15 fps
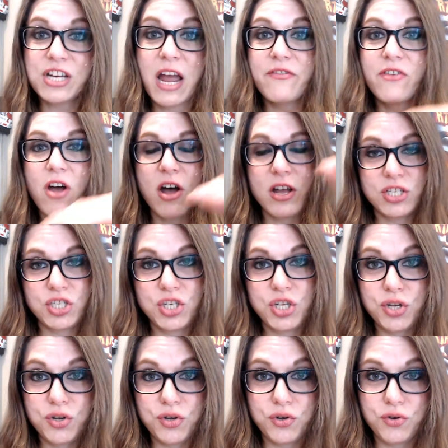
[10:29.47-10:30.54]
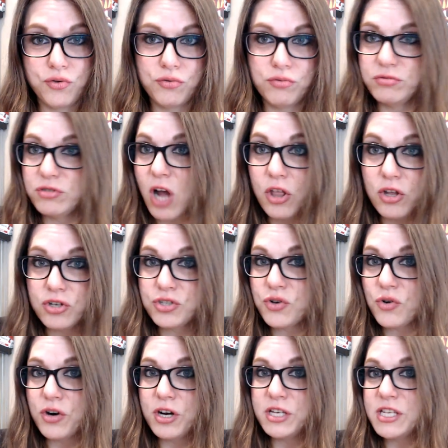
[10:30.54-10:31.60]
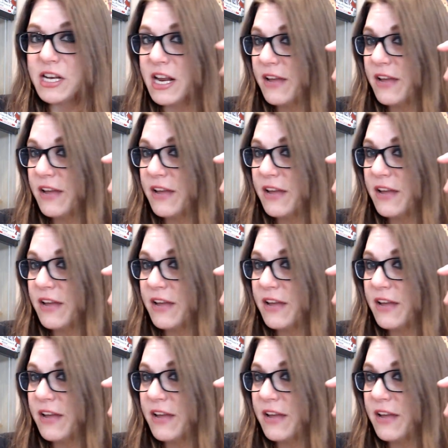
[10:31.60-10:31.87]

I've gone to dollar stores and I've